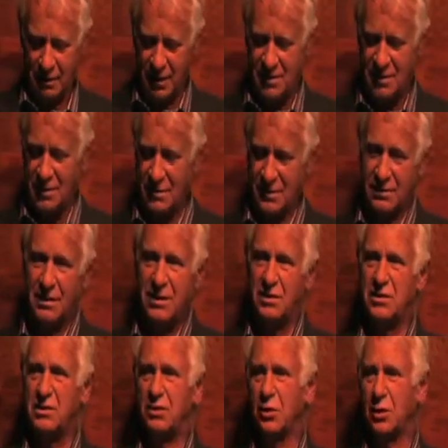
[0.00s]
this is,
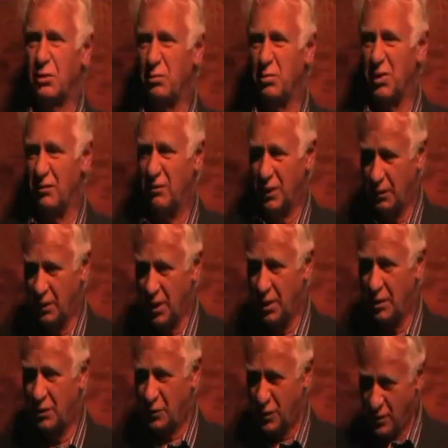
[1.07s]
is going to be a very
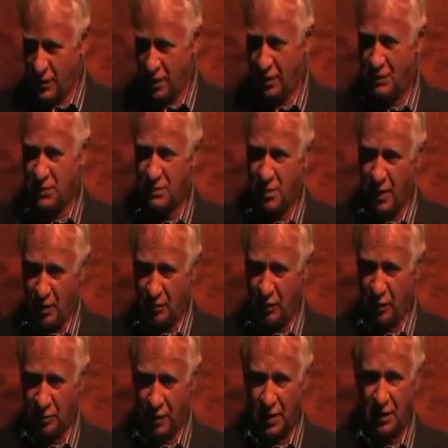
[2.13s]
interesting
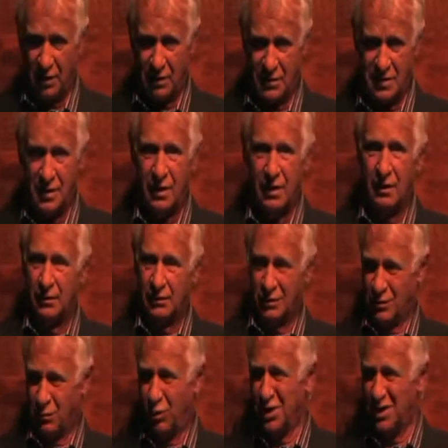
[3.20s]
experiment because
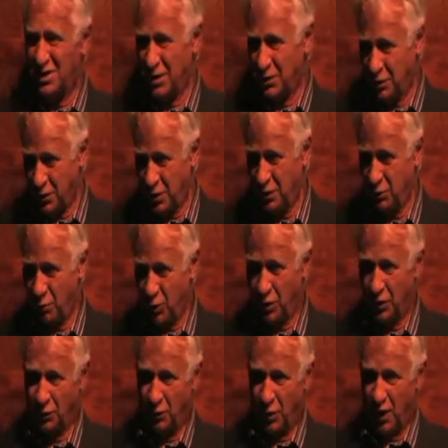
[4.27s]
there's one country in the
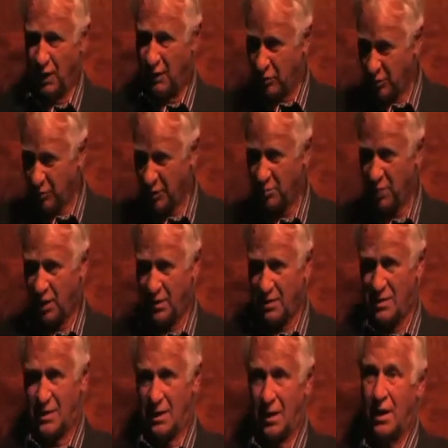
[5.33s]
world where government
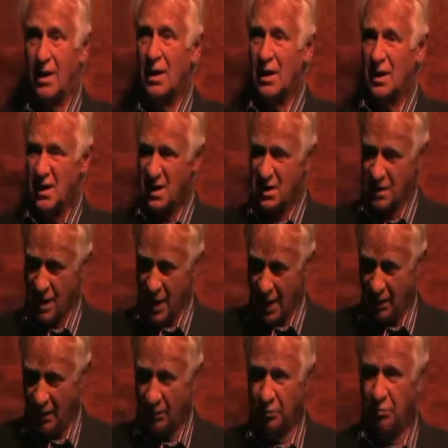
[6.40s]
policy is
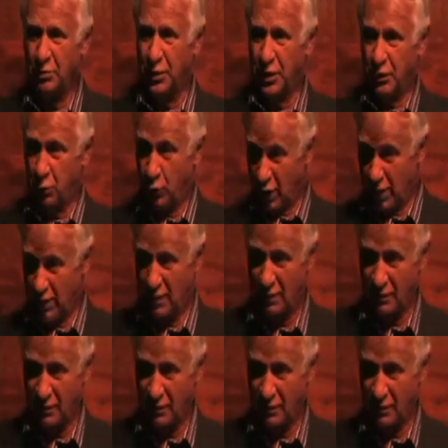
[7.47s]
now putting wind